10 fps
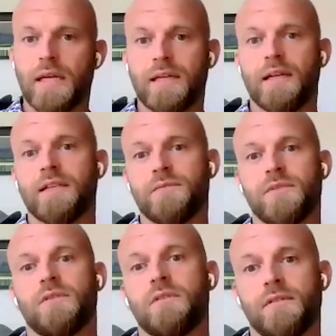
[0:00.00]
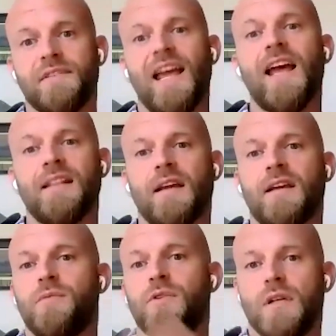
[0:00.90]
And then as a result of that, that
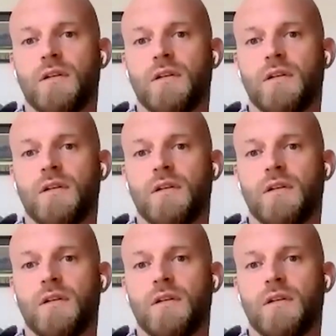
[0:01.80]
community